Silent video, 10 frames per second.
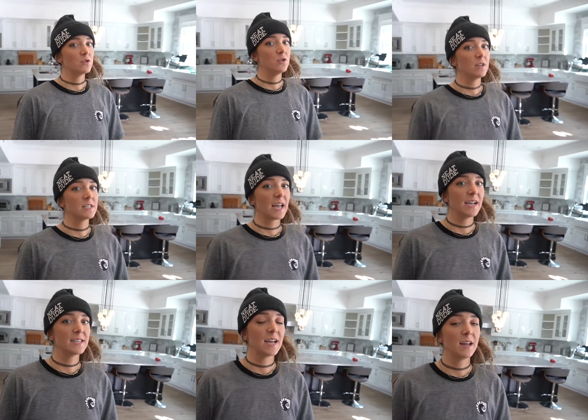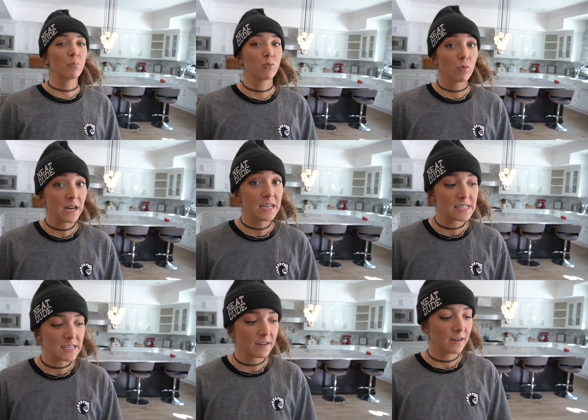so you could say it's getting pretty
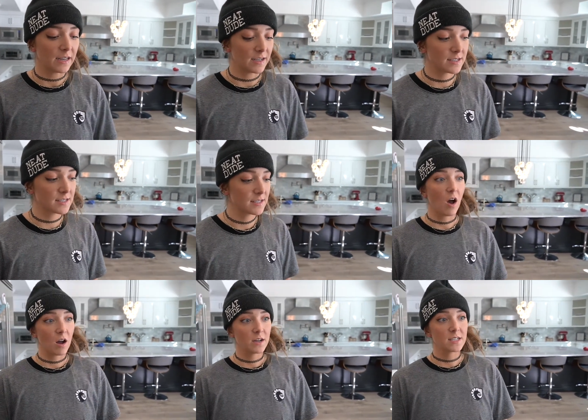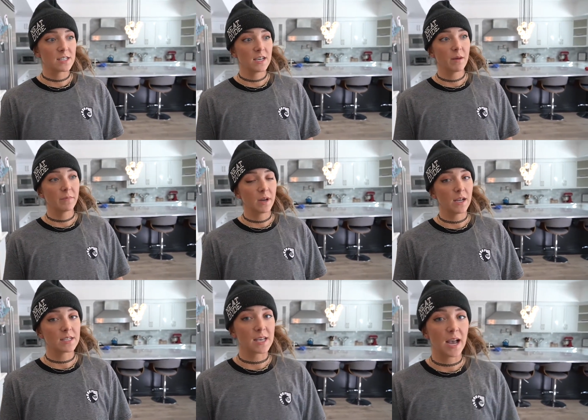serious. Honestly, I'm gonna
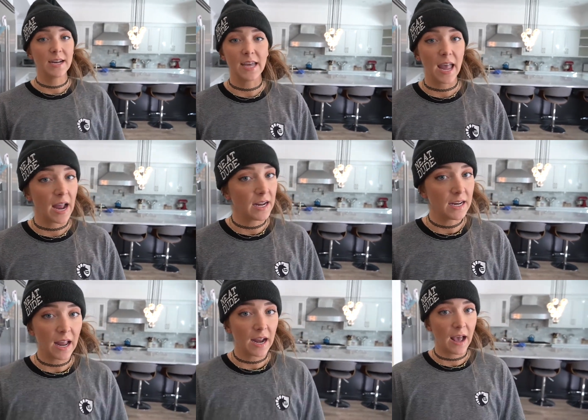get signed any day